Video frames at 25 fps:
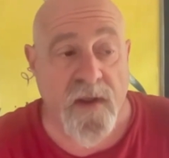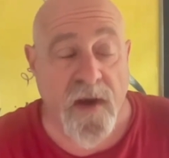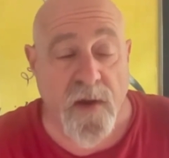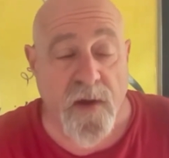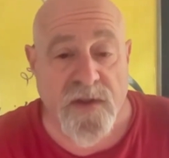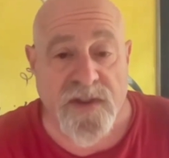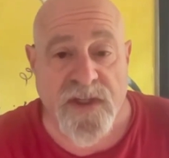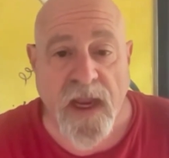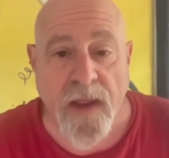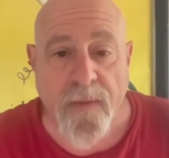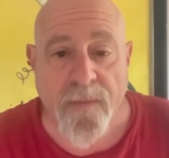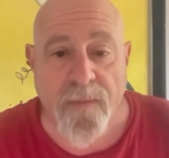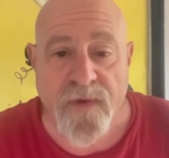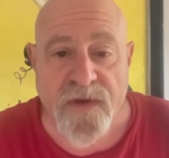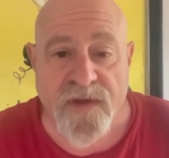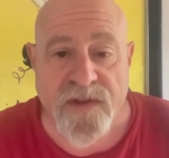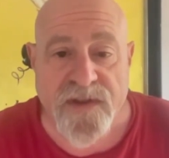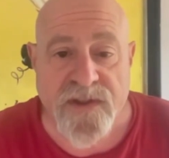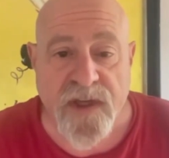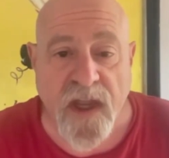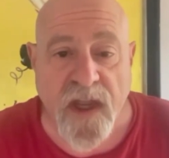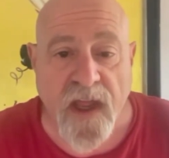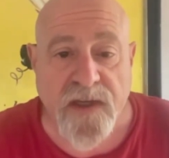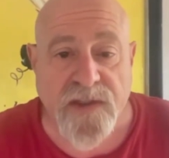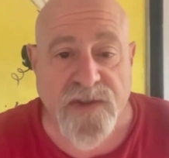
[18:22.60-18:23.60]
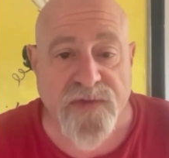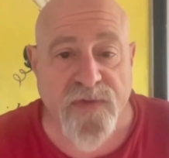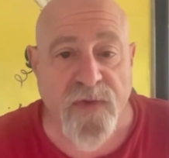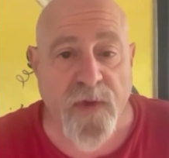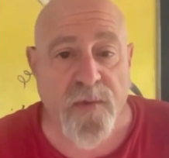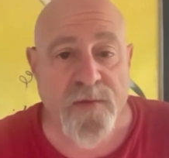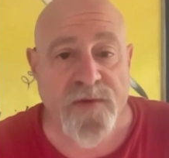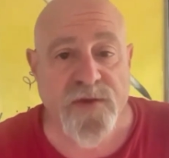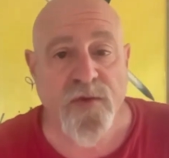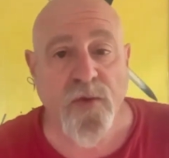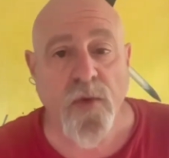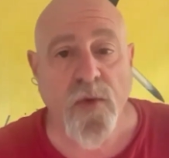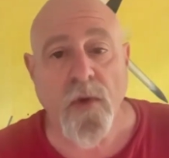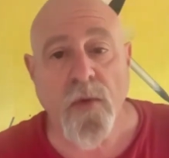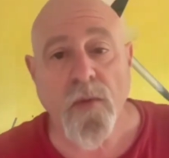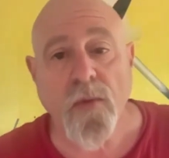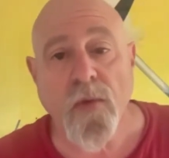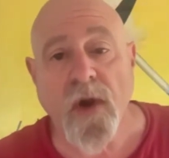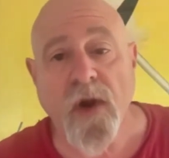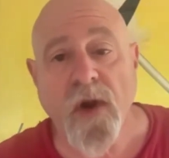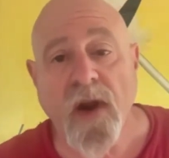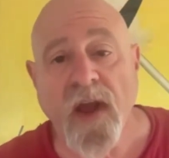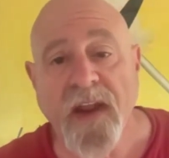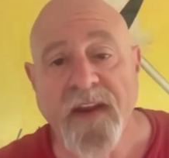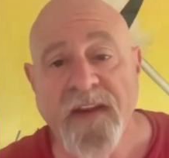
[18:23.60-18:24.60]
Chapman's Dodge Film School,
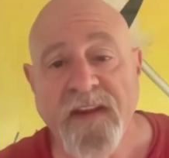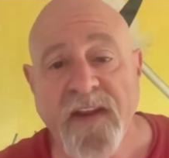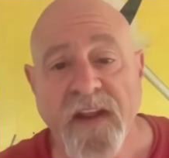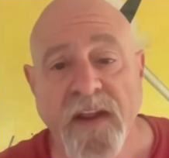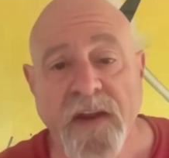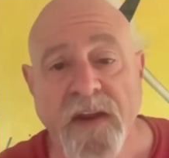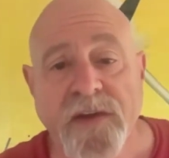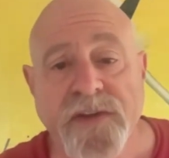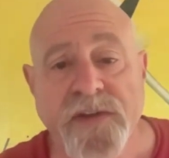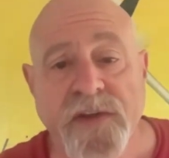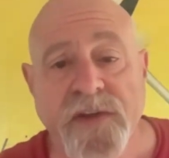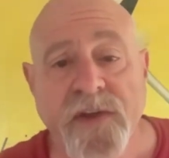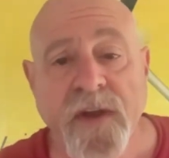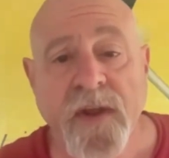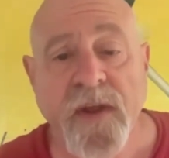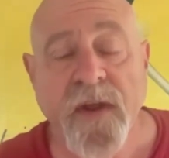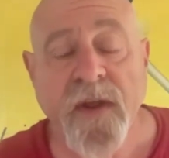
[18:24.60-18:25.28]
where I teach.